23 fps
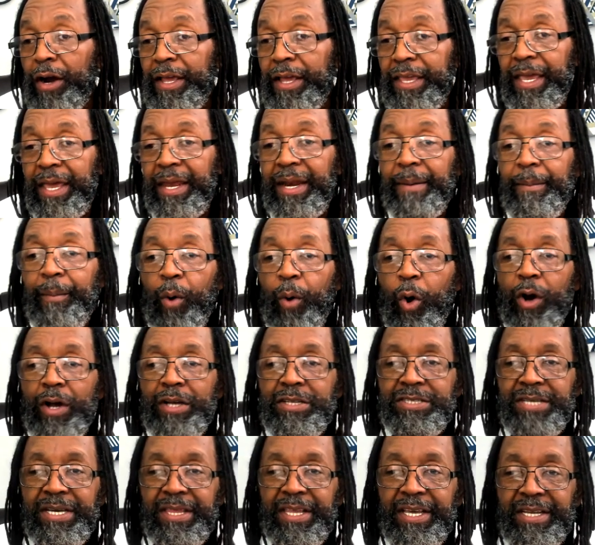and get more
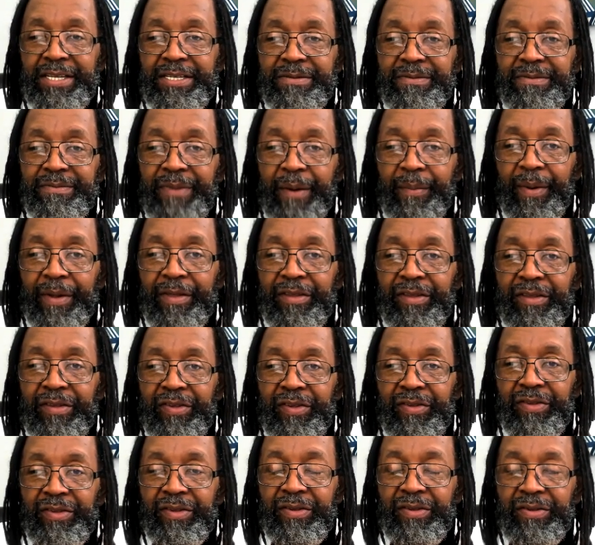into this, my brothers and
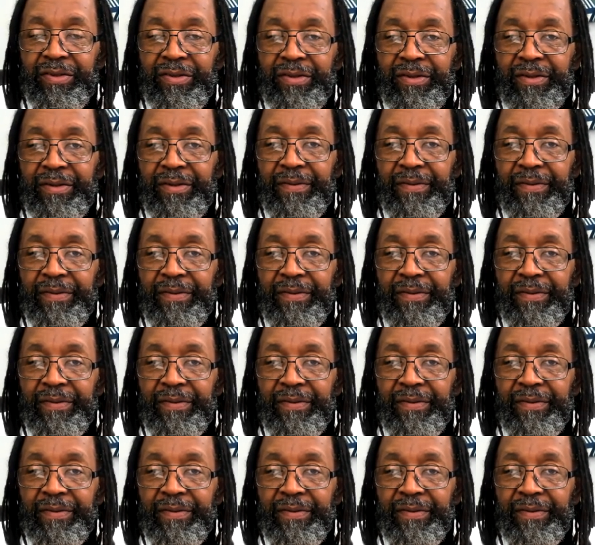sisters.